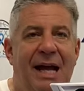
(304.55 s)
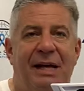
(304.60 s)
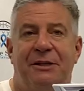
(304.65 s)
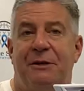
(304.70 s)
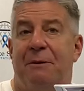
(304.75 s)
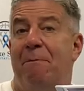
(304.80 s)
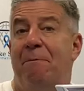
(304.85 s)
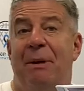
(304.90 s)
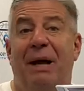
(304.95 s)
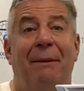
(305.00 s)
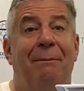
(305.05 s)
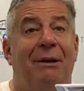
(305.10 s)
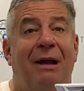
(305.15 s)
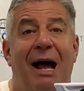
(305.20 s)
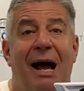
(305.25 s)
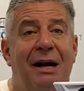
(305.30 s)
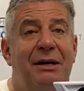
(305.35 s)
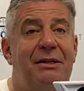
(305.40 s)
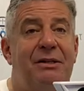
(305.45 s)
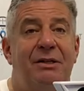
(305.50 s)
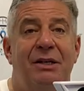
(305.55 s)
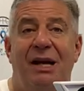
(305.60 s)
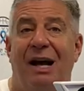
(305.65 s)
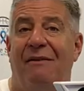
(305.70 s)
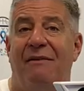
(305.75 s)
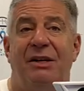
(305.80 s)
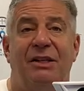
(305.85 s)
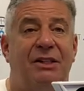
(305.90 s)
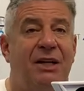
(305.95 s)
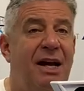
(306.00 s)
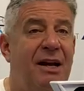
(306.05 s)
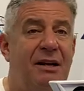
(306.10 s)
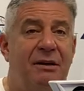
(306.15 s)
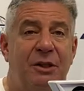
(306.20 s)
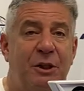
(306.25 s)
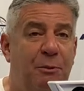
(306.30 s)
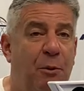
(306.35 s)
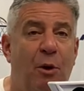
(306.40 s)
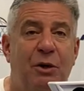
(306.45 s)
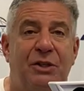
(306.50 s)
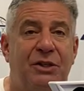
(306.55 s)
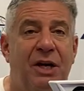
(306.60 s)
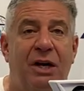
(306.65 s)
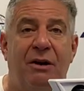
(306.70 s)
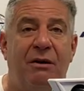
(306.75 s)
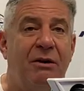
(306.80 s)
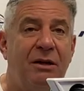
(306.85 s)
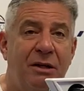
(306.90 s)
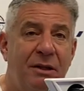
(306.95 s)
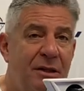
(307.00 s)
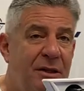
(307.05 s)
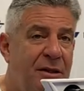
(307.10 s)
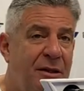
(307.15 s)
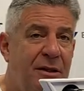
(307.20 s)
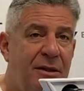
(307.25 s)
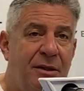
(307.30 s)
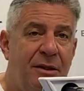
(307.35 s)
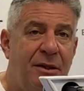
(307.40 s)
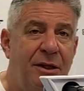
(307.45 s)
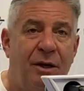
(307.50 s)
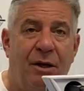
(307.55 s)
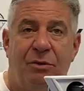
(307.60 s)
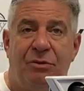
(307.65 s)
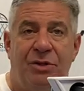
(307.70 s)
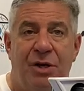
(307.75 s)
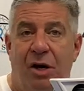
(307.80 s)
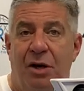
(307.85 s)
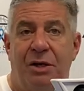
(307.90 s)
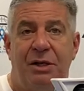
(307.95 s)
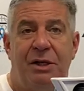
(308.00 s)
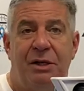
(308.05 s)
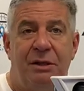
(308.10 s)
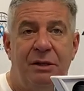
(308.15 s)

some big blocks. He obviously had a SportsCenter, you know, dunk.